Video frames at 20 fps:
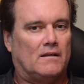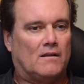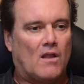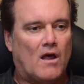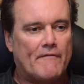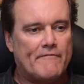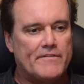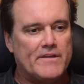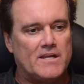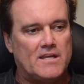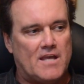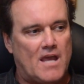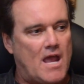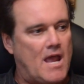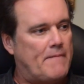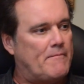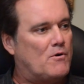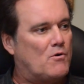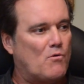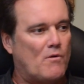Loved the
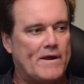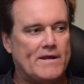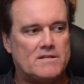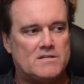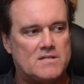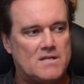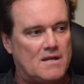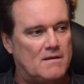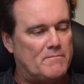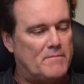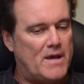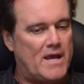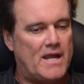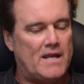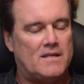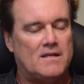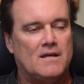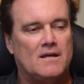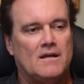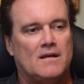game, great
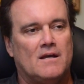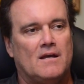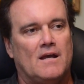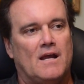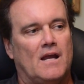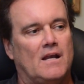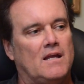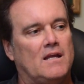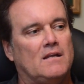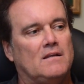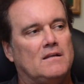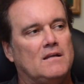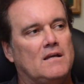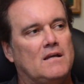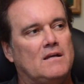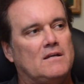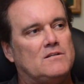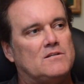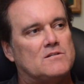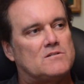teammate, and he,
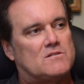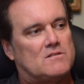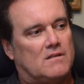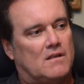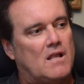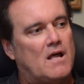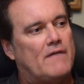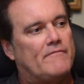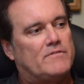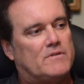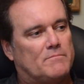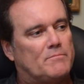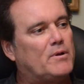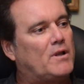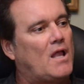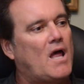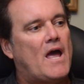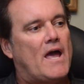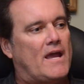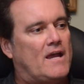he just loved to
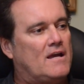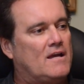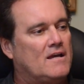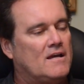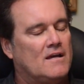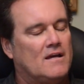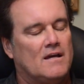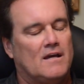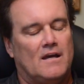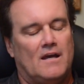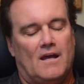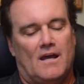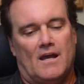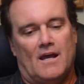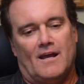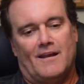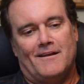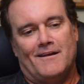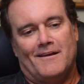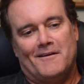play.
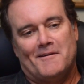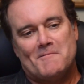And